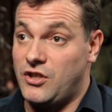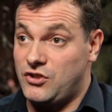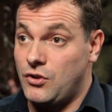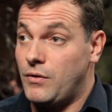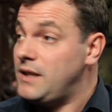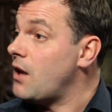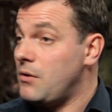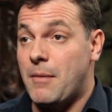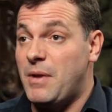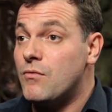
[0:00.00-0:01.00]
to the story.
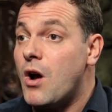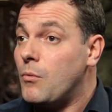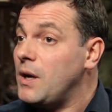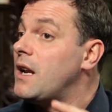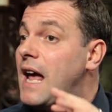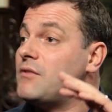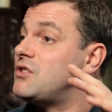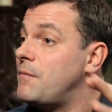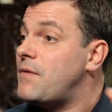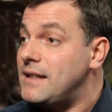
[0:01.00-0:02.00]
Don't get me wrong, we're going to have
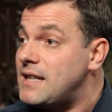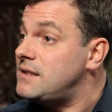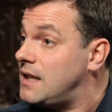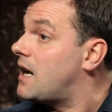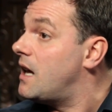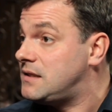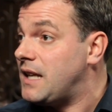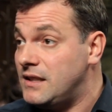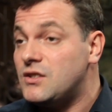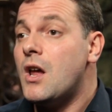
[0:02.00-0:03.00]
some fantastic
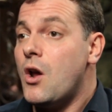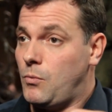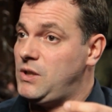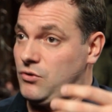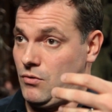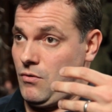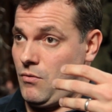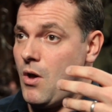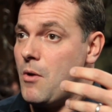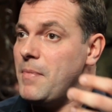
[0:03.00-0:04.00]
cutscenes which
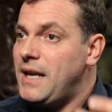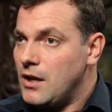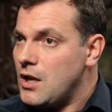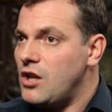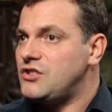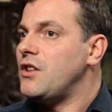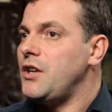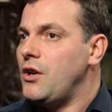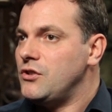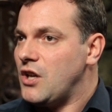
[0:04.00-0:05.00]
will mean a lot to the
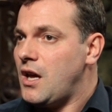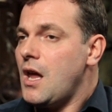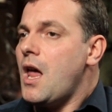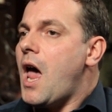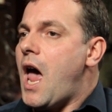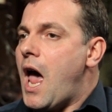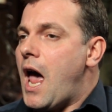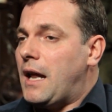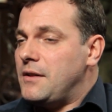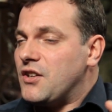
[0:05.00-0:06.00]
user
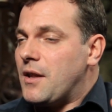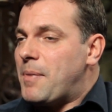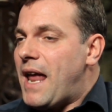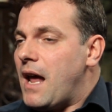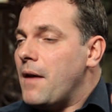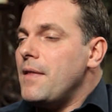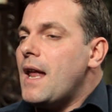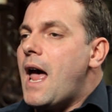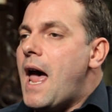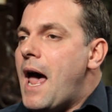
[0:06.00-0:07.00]
and to the player
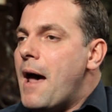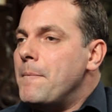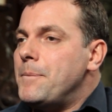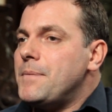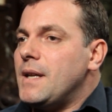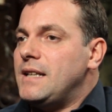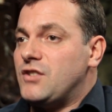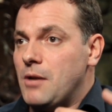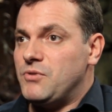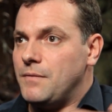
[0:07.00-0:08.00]
in
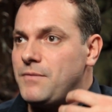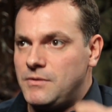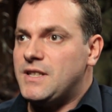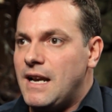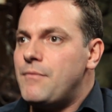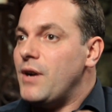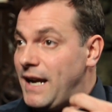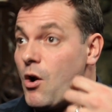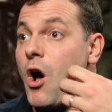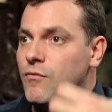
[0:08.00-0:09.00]
terms of
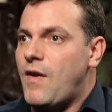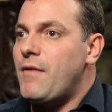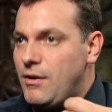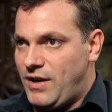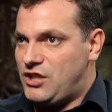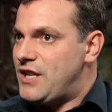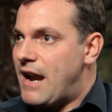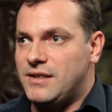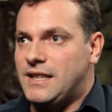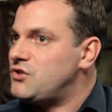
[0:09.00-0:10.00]
delivering a very rich
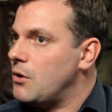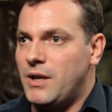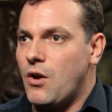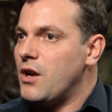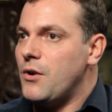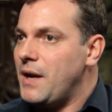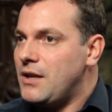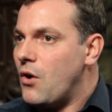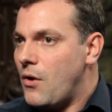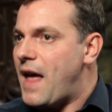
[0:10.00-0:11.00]
narrative. So we're not going to
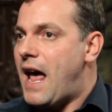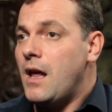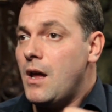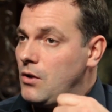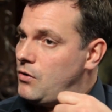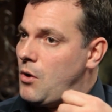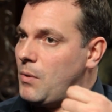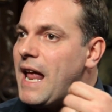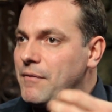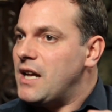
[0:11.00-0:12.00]
ignore that. No,
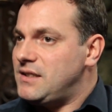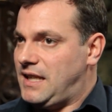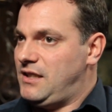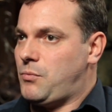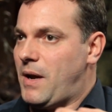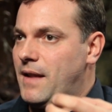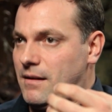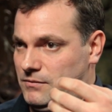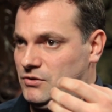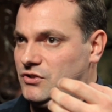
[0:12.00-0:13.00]
we'll have cutscenes when
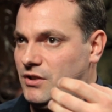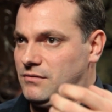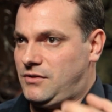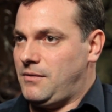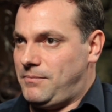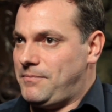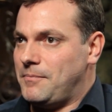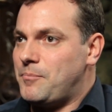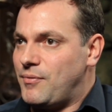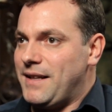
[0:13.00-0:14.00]
to
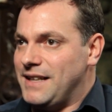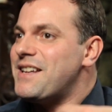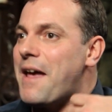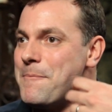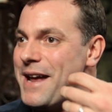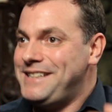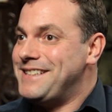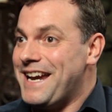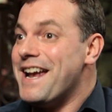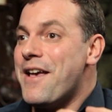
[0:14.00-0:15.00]
bring this
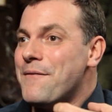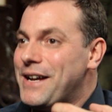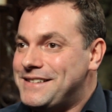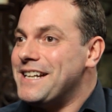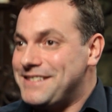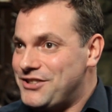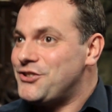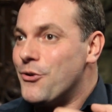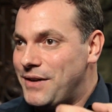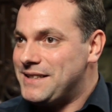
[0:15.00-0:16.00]
amazing, fantastic
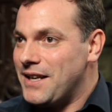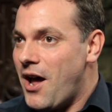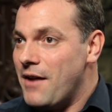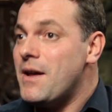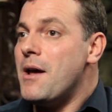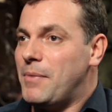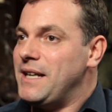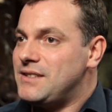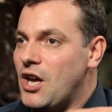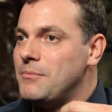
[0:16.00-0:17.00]
story to life. But
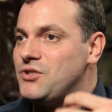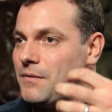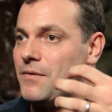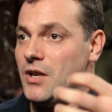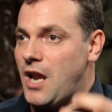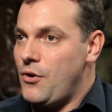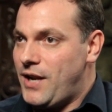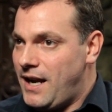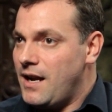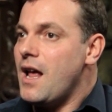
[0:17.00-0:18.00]
in terms of
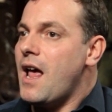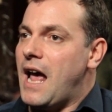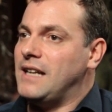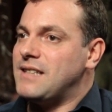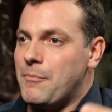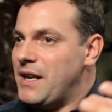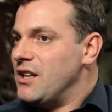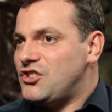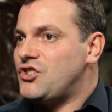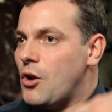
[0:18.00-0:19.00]
loading and something
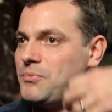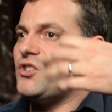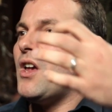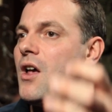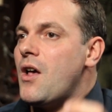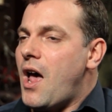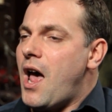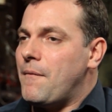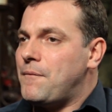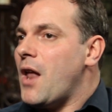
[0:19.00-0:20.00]
that stops
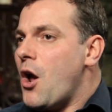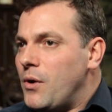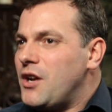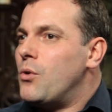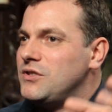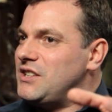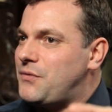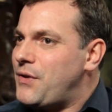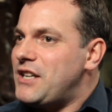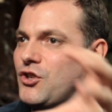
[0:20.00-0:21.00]
flow and causes
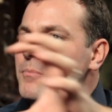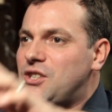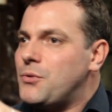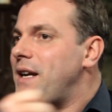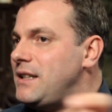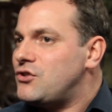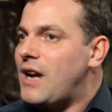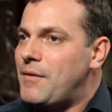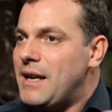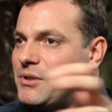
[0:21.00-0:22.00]
friction between
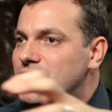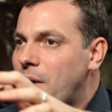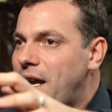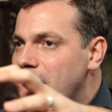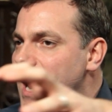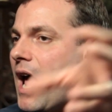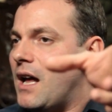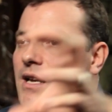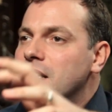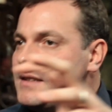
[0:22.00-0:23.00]
traveling between
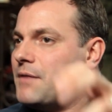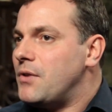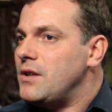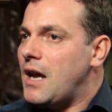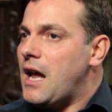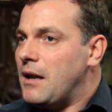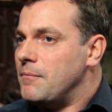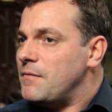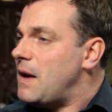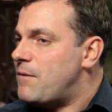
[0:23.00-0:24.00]
different
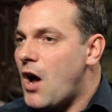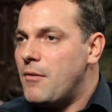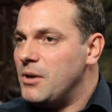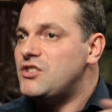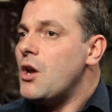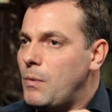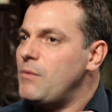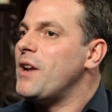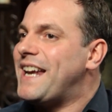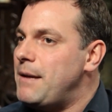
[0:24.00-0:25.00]
environments, we
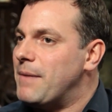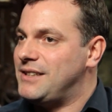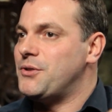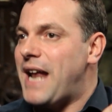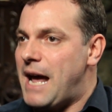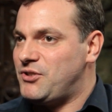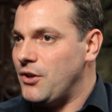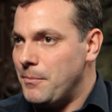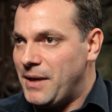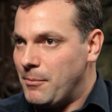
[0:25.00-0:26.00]
want to keep that to an
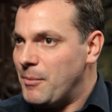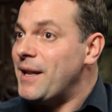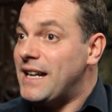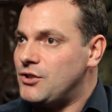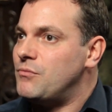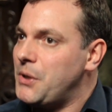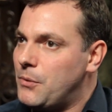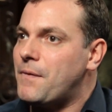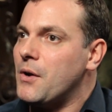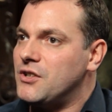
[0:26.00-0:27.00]
absolute minimum, and that's a real
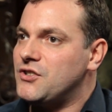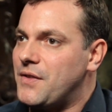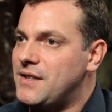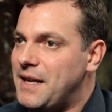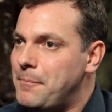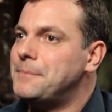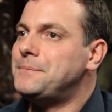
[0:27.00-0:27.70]
focus of the team.